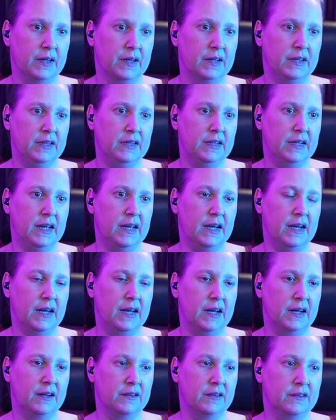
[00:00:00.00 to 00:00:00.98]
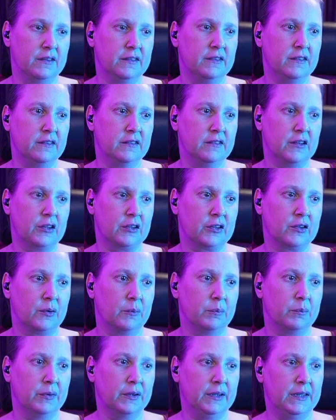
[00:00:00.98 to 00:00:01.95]
Yeah, this is not
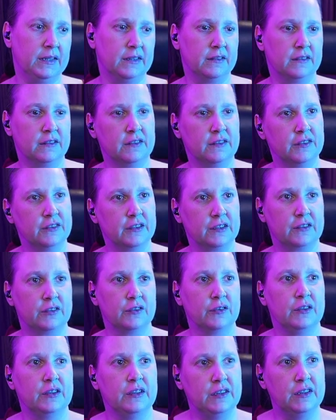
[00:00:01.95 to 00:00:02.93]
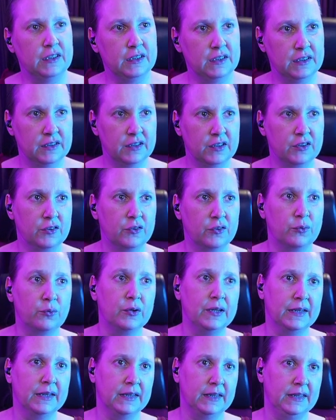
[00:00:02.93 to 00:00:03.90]
complete. They're
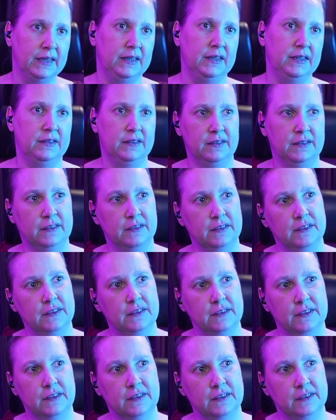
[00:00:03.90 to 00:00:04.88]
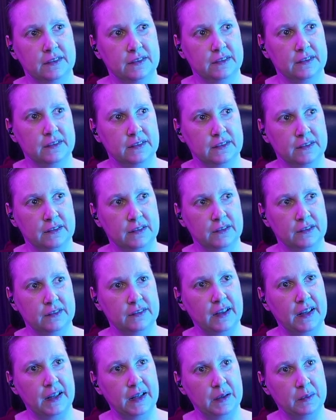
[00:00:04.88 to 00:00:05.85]
really the
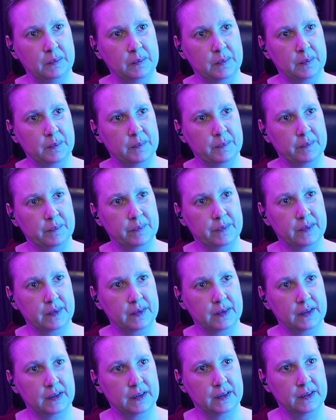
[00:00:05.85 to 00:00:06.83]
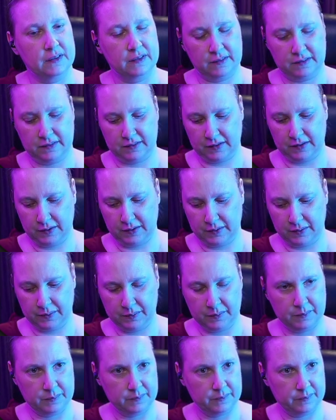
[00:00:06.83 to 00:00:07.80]
same.
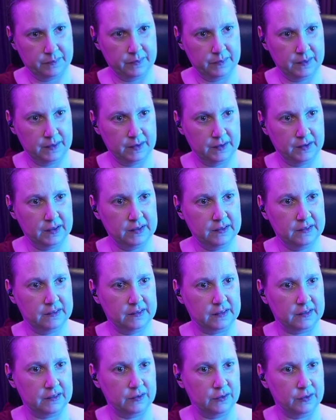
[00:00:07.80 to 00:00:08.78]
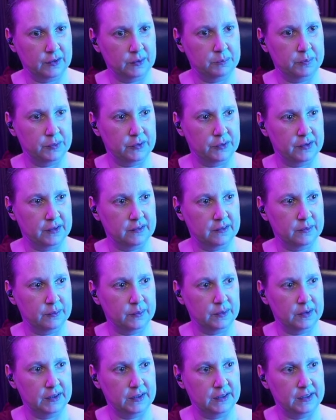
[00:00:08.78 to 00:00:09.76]
So let's actually put this
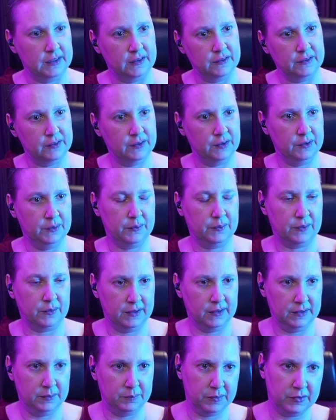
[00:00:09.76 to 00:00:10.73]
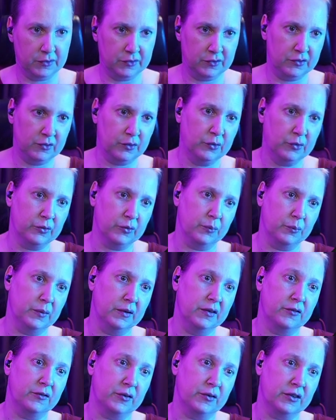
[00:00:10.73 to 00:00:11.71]
one in here too, right? Because it also
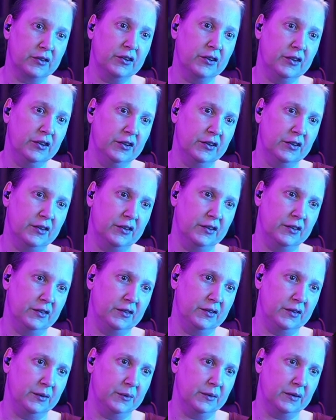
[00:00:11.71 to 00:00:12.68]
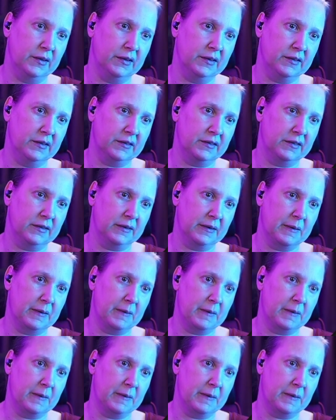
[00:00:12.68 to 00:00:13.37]
will return to this.